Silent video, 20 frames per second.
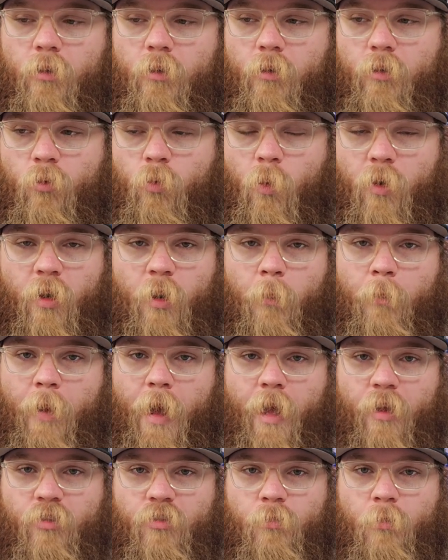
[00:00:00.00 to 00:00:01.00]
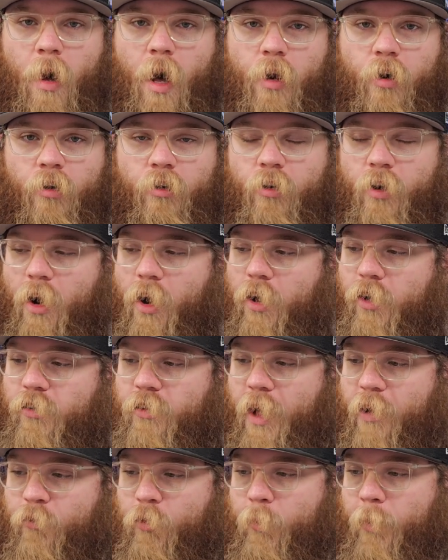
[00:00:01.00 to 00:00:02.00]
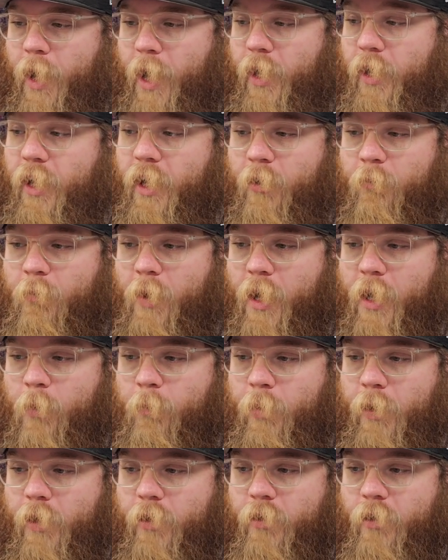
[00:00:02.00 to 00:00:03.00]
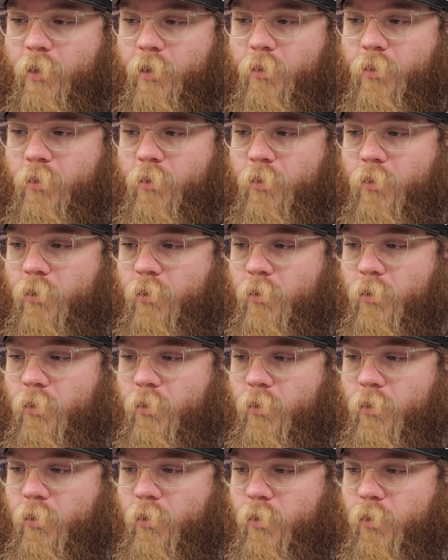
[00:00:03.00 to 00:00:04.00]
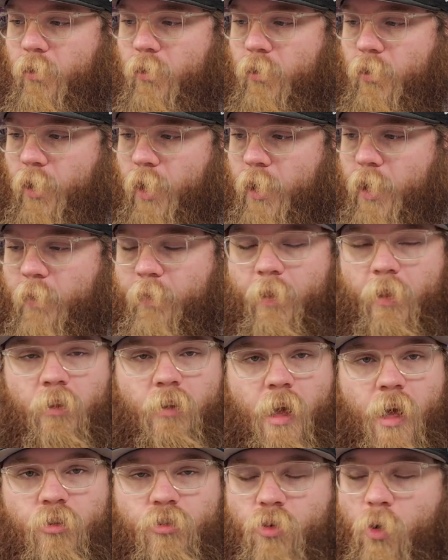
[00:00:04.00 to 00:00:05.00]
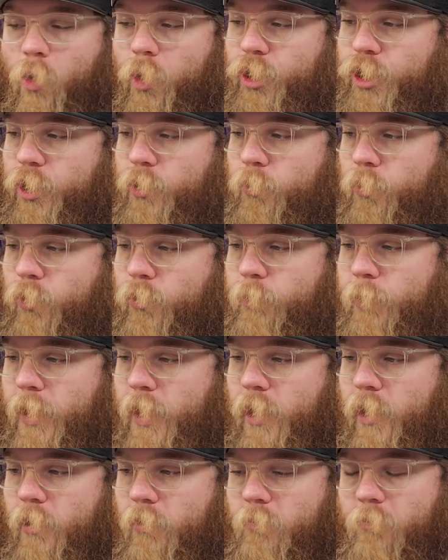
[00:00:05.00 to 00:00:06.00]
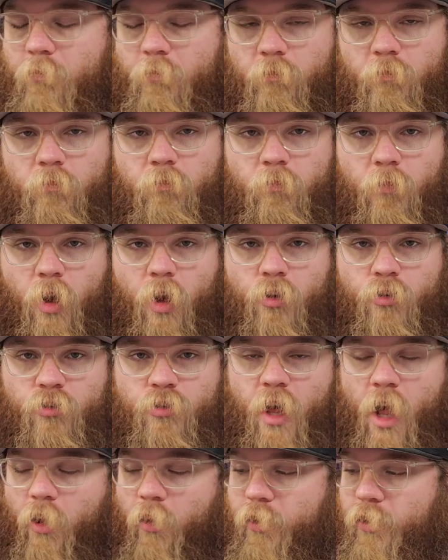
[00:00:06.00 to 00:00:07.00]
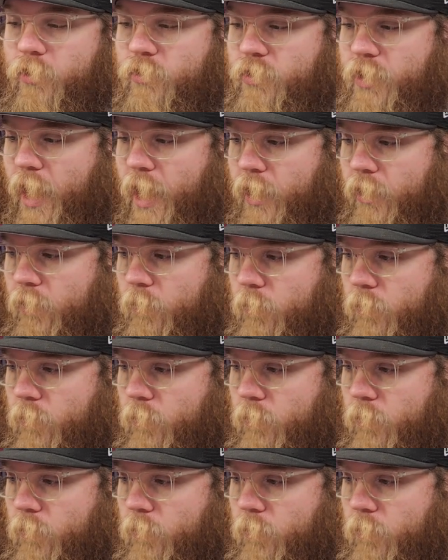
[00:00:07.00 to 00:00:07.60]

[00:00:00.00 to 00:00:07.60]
It's one of the best modern cards ever made, in my opinion. And I think Lost Origin will be a solid set